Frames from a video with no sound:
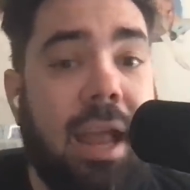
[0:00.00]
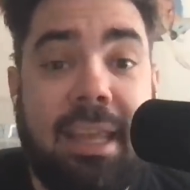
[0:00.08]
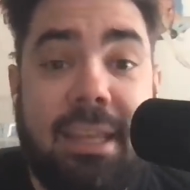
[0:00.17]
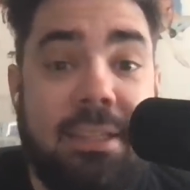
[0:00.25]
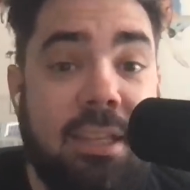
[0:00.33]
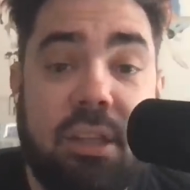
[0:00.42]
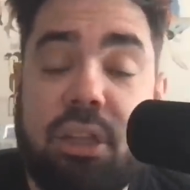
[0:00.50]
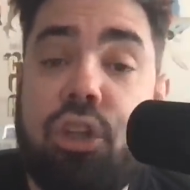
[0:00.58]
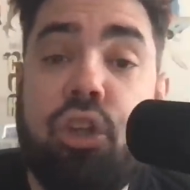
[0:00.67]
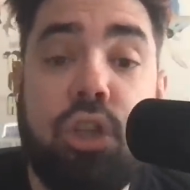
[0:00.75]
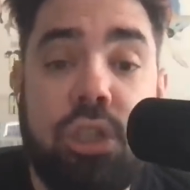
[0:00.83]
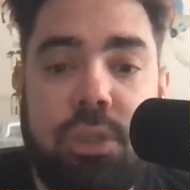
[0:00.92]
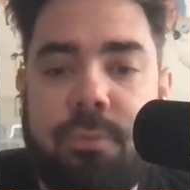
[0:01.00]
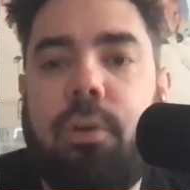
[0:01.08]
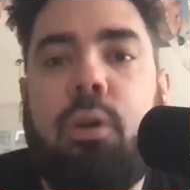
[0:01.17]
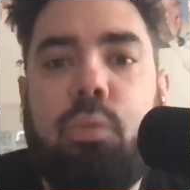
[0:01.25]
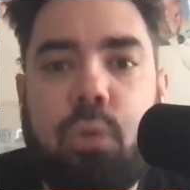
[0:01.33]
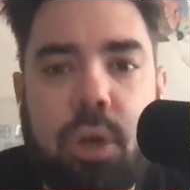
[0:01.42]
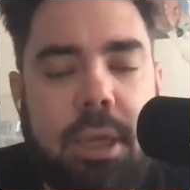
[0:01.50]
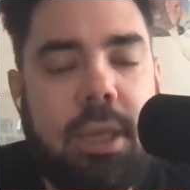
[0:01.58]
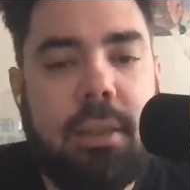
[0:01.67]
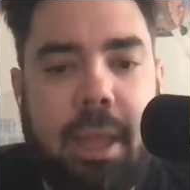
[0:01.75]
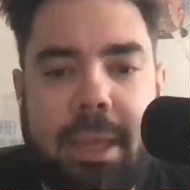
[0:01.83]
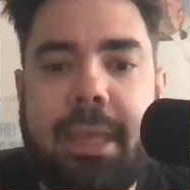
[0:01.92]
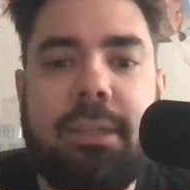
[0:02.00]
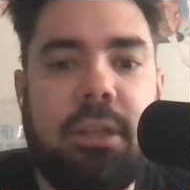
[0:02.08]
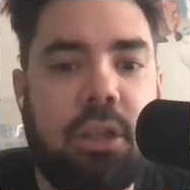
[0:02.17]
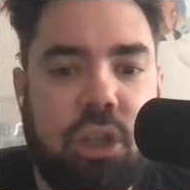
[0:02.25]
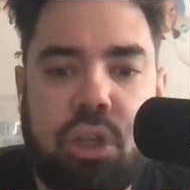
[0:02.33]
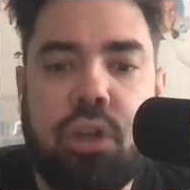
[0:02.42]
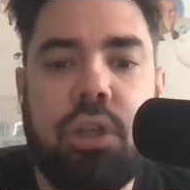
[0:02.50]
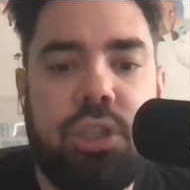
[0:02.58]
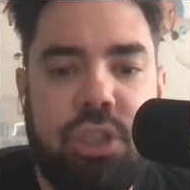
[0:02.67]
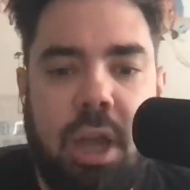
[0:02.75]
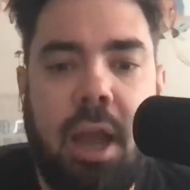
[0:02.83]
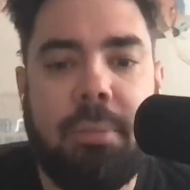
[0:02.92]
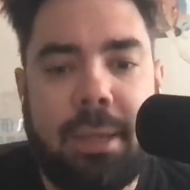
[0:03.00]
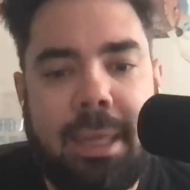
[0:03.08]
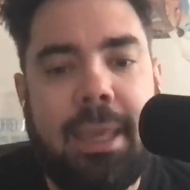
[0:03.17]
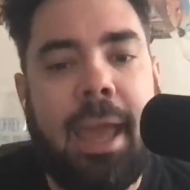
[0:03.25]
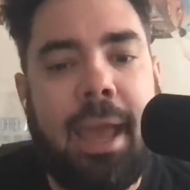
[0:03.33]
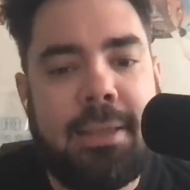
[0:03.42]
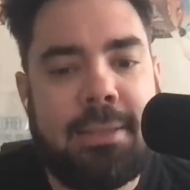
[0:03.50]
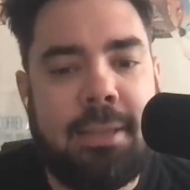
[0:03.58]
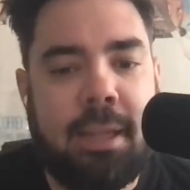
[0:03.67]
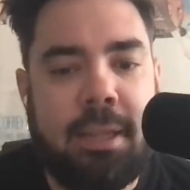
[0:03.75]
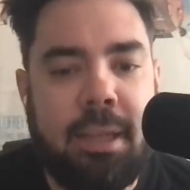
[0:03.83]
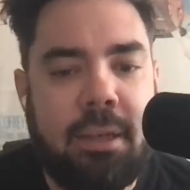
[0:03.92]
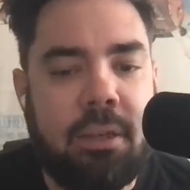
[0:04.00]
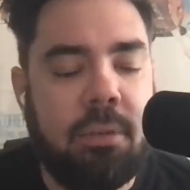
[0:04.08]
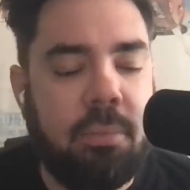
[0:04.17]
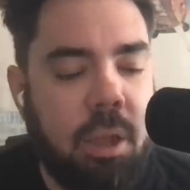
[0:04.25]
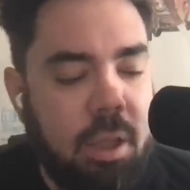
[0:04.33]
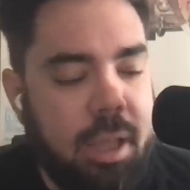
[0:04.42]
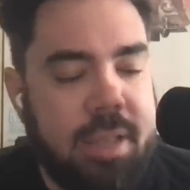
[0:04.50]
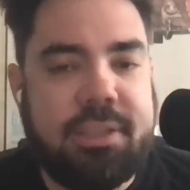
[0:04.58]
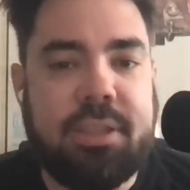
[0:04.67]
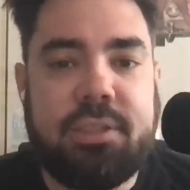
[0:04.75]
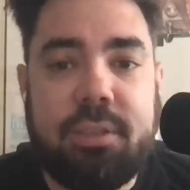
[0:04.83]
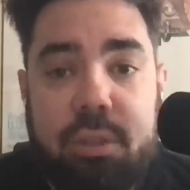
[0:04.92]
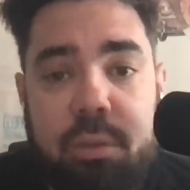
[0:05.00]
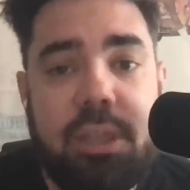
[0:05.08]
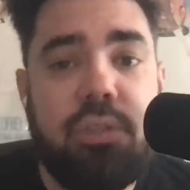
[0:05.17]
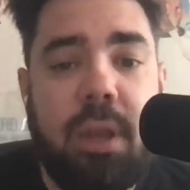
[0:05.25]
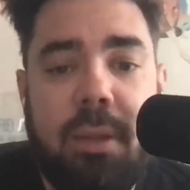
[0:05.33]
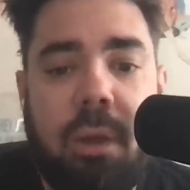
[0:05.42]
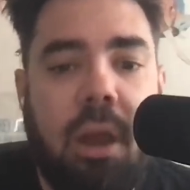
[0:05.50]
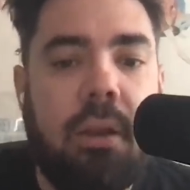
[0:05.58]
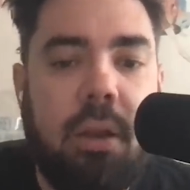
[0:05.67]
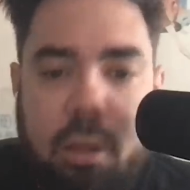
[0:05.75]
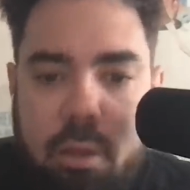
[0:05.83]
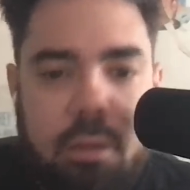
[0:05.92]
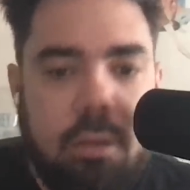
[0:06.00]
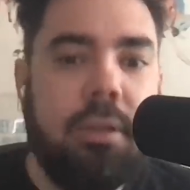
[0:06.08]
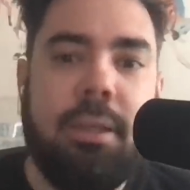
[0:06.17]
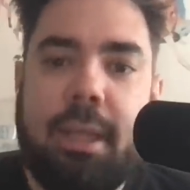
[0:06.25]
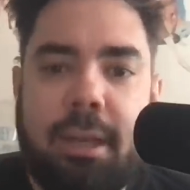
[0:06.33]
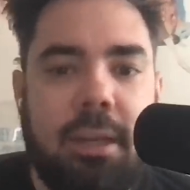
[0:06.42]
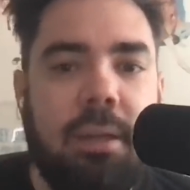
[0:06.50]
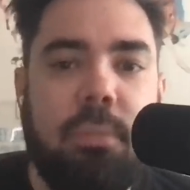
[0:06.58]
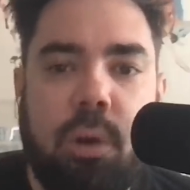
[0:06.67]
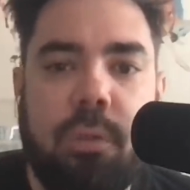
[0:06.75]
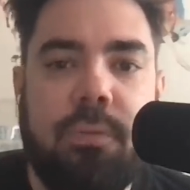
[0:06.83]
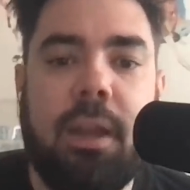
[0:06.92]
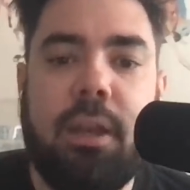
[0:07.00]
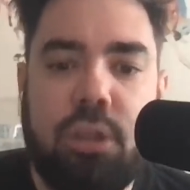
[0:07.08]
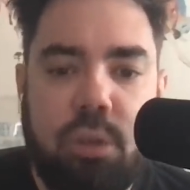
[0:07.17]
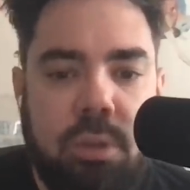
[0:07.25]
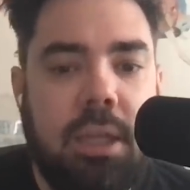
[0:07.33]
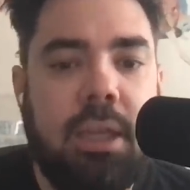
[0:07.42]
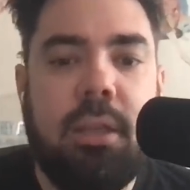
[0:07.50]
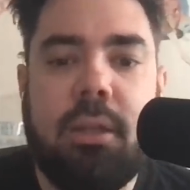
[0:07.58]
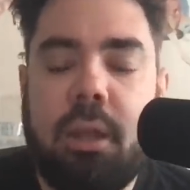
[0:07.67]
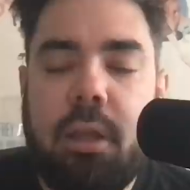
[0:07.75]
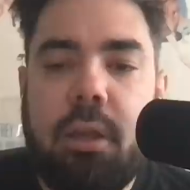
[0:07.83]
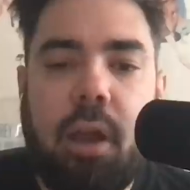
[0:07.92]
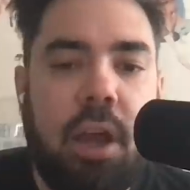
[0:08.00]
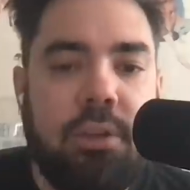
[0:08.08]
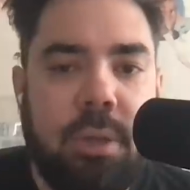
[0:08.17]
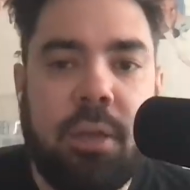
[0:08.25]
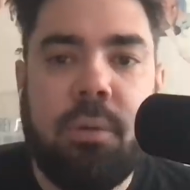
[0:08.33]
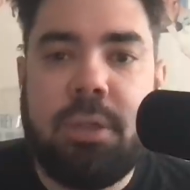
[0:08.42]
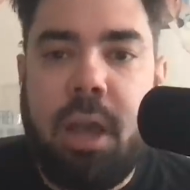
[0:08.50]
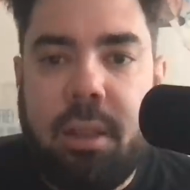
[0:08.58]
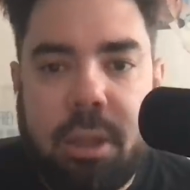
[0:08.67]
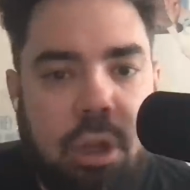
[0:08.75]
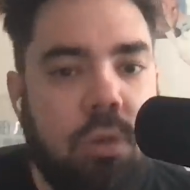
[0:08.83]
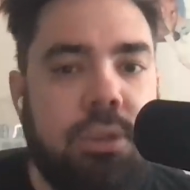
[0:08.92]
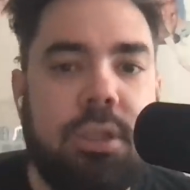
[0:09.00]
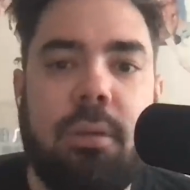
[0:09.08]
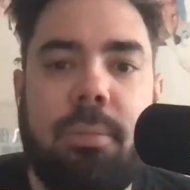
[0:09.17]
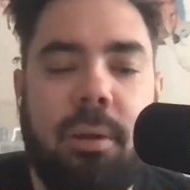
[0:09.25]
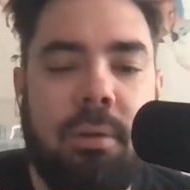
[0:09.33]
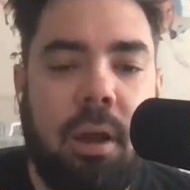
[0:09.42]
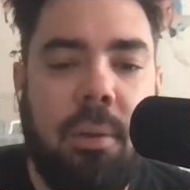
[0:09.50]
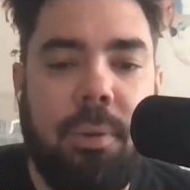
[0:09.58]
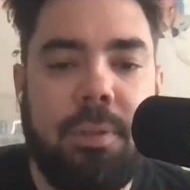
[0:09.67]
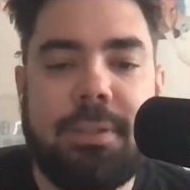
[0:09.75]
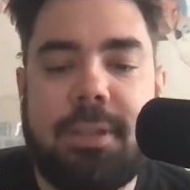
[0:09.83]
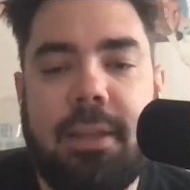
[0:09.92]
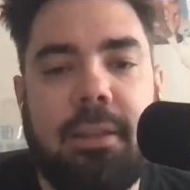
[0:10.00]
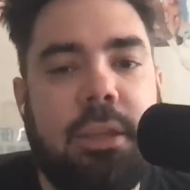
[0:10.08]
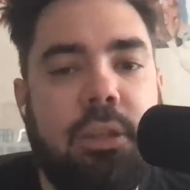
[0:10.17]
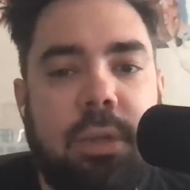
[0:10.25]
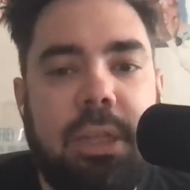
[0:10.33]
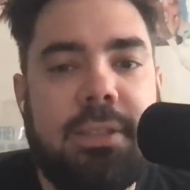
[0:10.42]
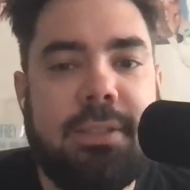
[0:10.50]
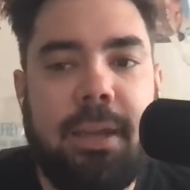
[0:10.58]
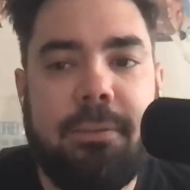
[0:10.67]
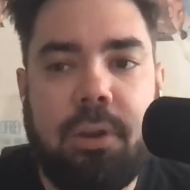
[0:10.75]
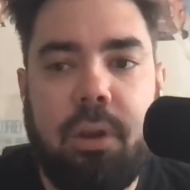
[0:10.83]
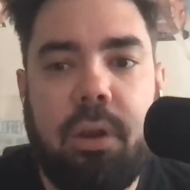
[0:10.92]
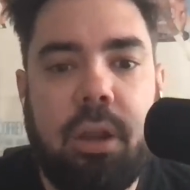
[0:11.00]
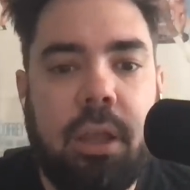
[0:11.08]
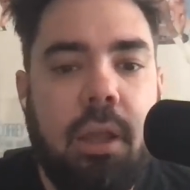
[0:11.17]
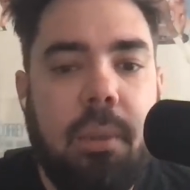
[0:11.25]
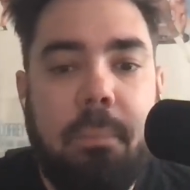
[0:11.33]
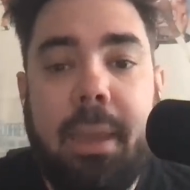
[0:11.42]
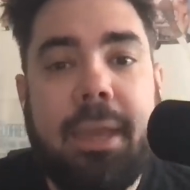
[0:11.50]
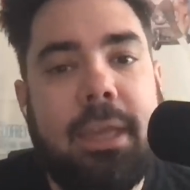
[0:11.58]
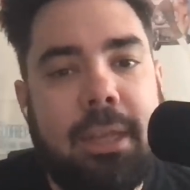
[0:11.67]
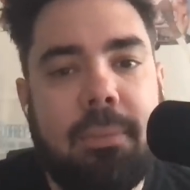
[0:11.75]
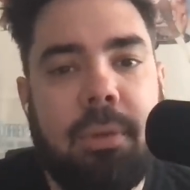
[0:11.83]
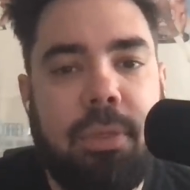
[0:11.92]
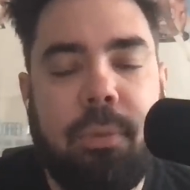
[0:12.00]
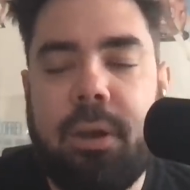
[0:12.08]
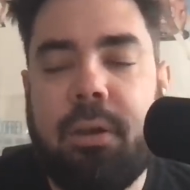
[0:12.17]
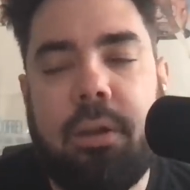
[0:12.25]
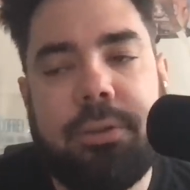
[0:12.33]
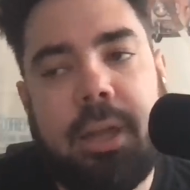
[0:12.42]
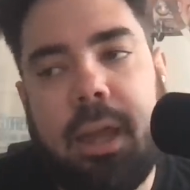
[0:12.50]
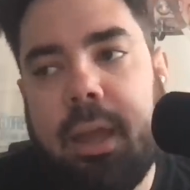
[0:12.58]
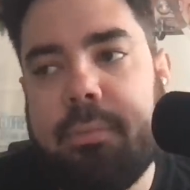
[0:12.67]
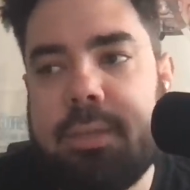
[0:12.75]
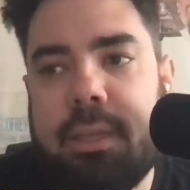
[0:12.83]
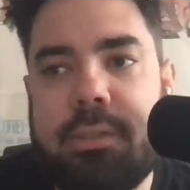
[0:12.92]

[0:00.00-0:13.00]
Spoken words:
And he did a good, for a rookie, like, he did a good job. Like, he has that in him. It's just, you need Draymond getting him motivated. You need Andre Iguodala coaching up on the sideline. You need Steph Curry making him a threat at all times.